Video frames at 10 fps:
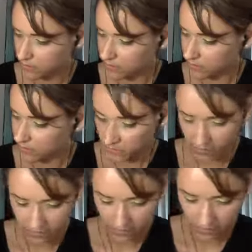Let's
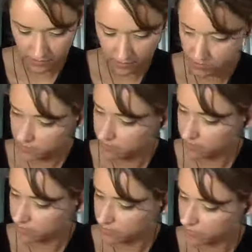see. Goddess
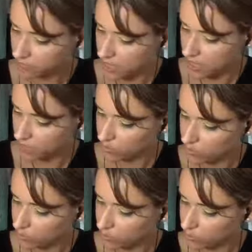of the
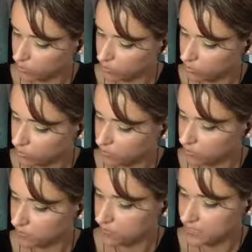Shadows,
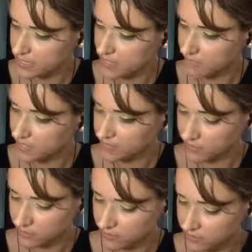57.